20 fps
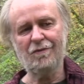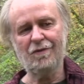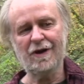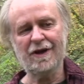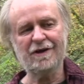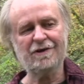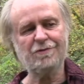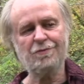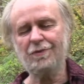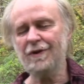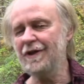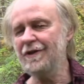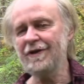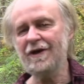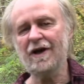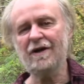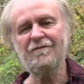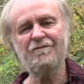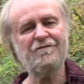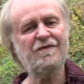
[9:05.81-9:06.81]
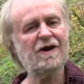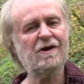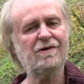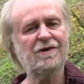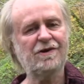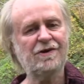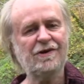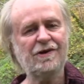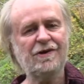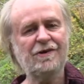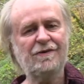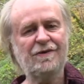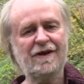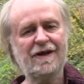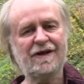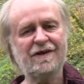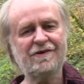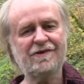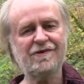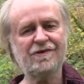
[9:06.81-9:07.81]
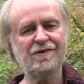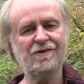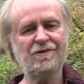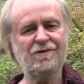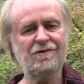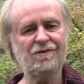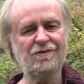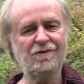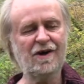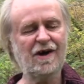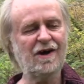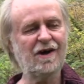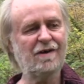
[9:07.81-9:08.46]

it's really unfair to do is to